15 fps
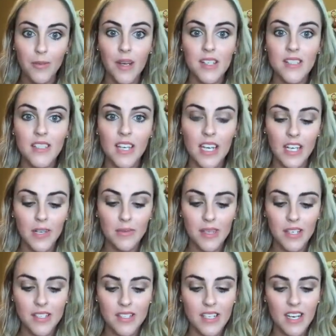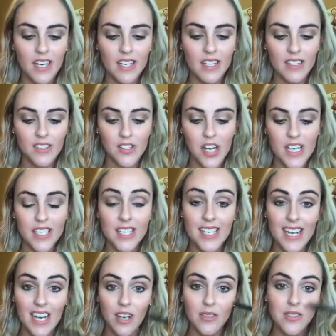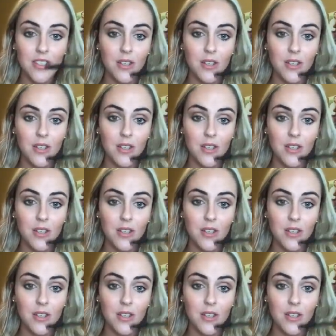mascara because that dries it out.